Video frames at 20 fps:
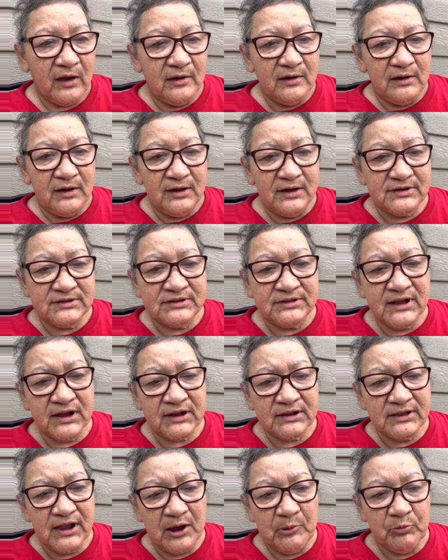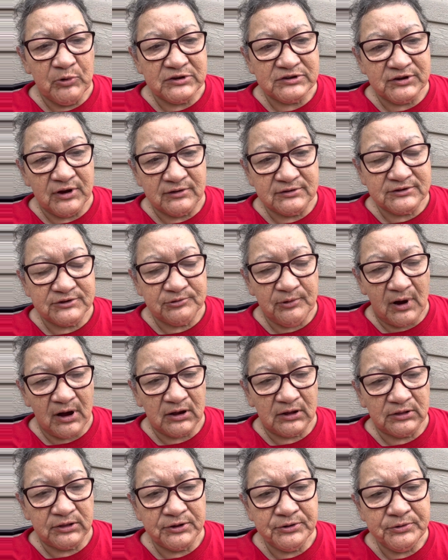His nickname was also a
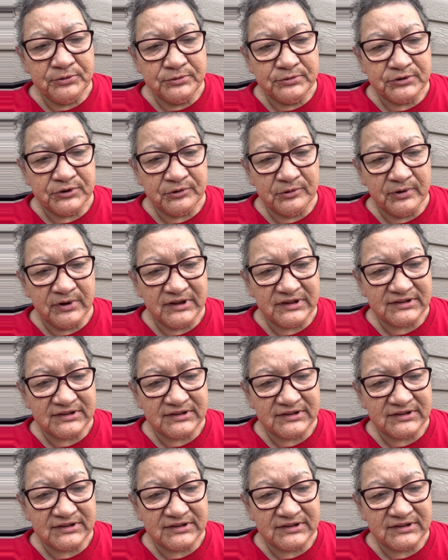clue to his